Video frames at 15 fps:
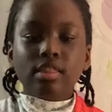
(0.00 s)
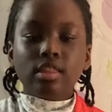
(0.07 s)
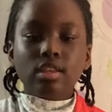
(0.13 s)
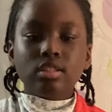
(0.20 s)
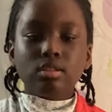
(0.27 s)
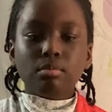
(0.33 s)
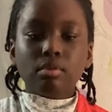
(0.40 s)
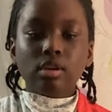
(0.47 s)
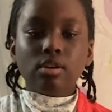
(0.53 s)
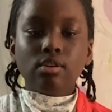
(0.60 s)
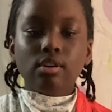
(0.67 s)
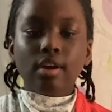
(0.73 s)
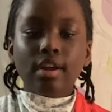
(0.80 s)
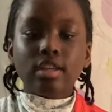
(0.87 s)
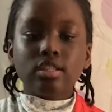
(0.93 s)
This
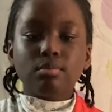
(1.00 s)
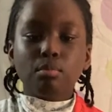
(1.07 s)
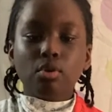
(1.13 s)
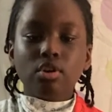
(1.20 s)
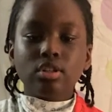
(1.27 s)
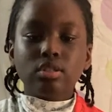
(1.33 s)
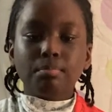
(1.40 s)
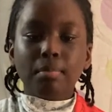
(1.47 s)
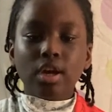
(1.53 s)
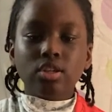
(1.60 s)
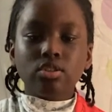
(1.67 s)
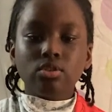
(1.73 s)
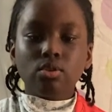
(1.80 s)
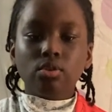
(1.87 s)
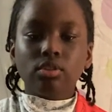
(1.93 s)
meal is more
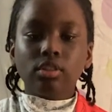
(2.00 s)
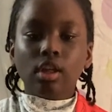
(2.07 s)
special